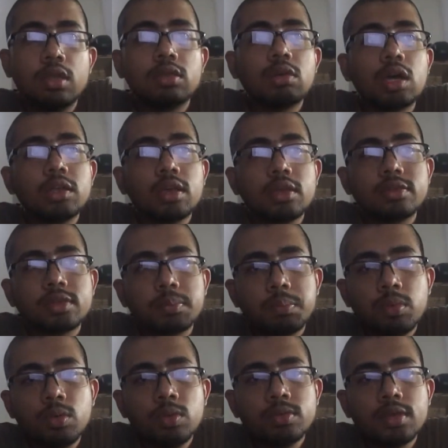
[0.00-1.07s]
Now I
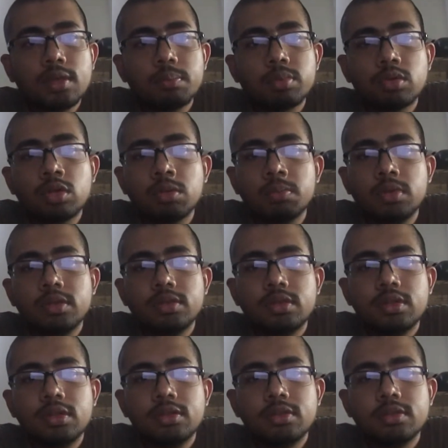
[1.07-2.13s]
suppose that Pranab
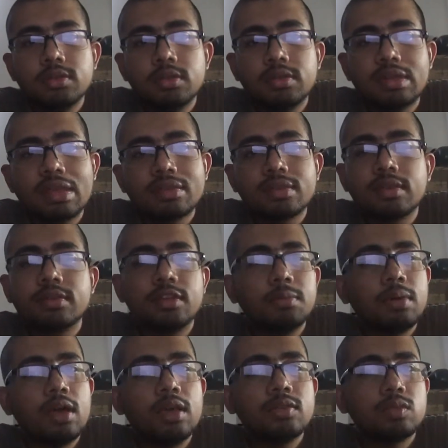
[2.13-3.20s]
Mistri's sixth sense
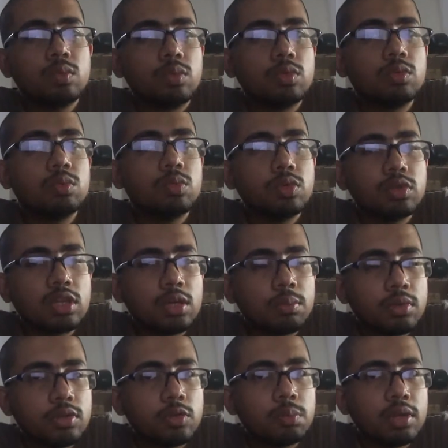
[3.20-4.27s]
device would
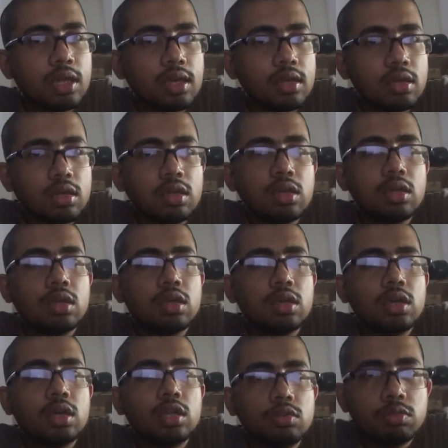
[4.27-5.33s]
come into play.
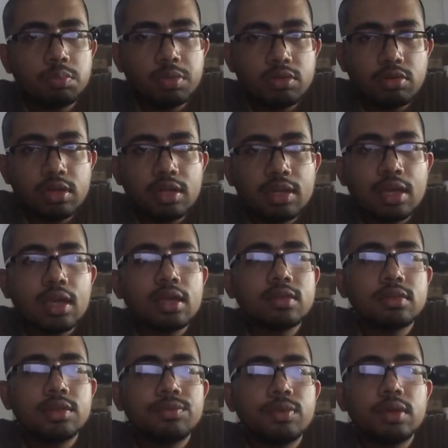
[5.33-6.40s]
It would be really
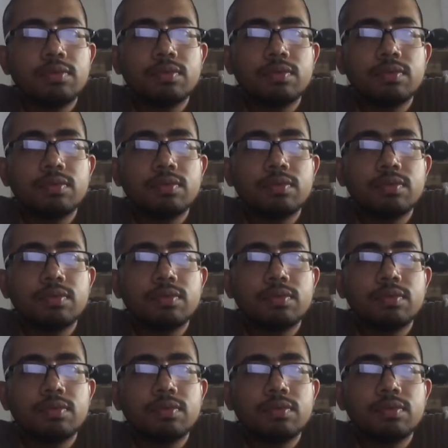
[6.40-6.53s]
nice if